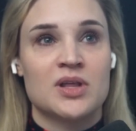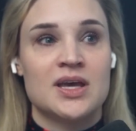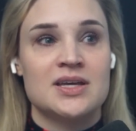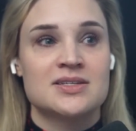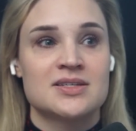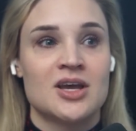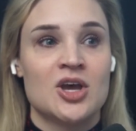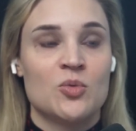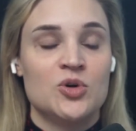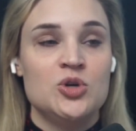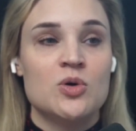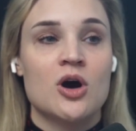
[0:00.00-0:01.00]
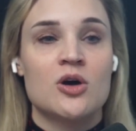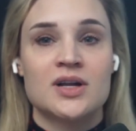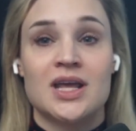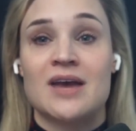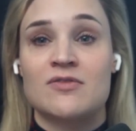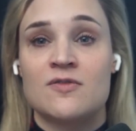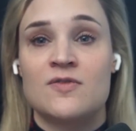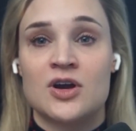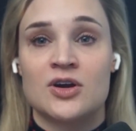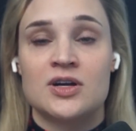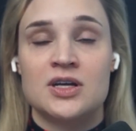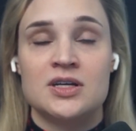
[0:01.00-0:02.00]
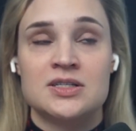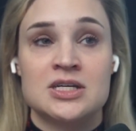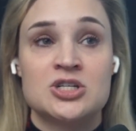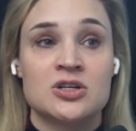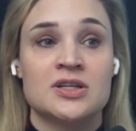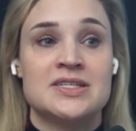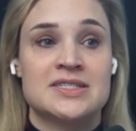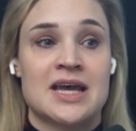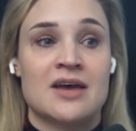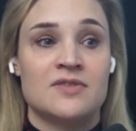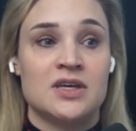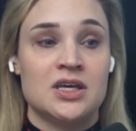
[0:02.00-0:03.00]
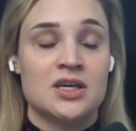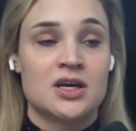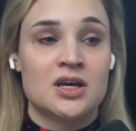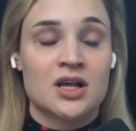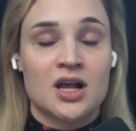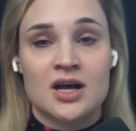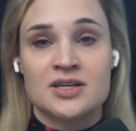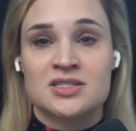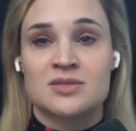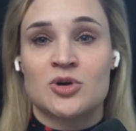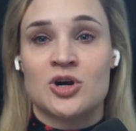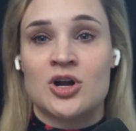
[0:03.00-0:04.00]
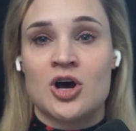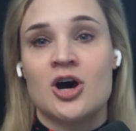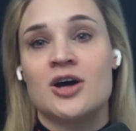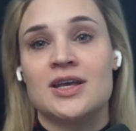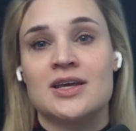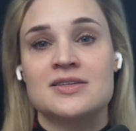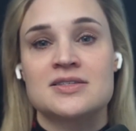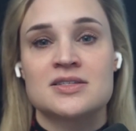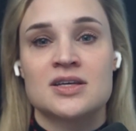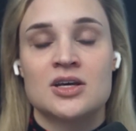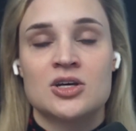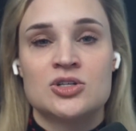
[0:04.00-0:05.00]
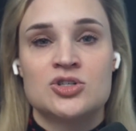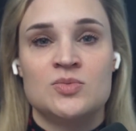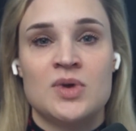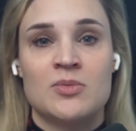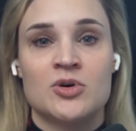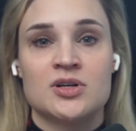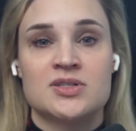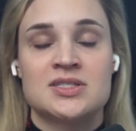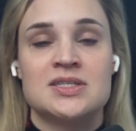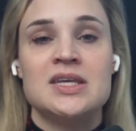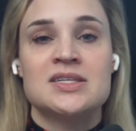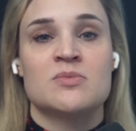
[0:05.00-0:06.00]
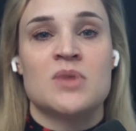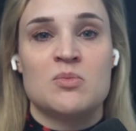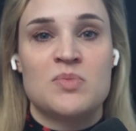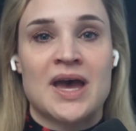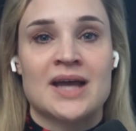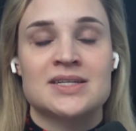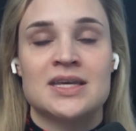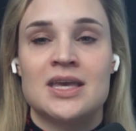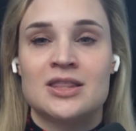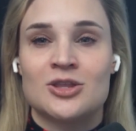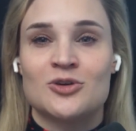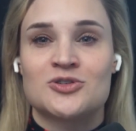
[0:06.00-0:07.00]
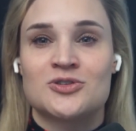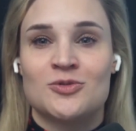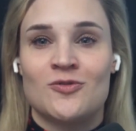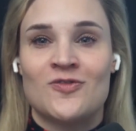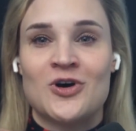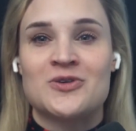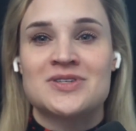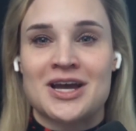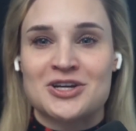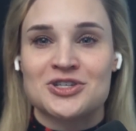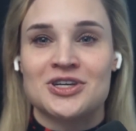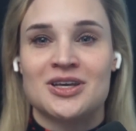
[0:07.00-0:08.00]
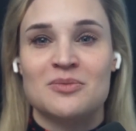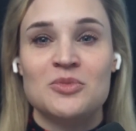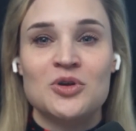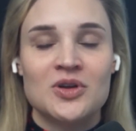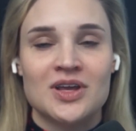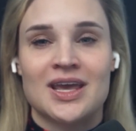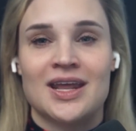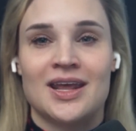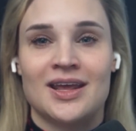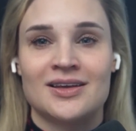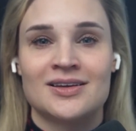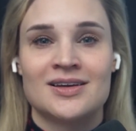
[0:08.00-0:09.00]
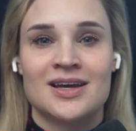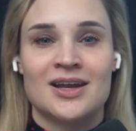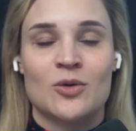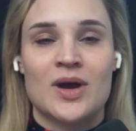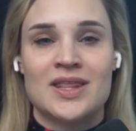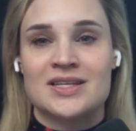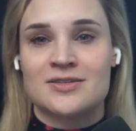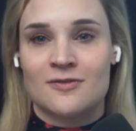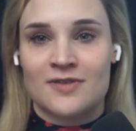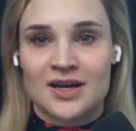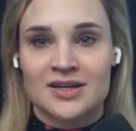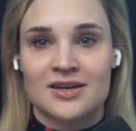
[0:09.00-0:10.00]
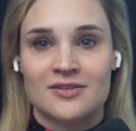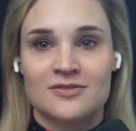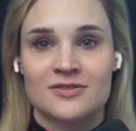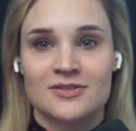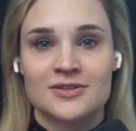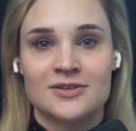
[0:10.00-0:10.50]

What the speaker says: place when you already have a very digitally savvy customer and audience to be able to see some impact and get those folks actually communicating in a way that's effective?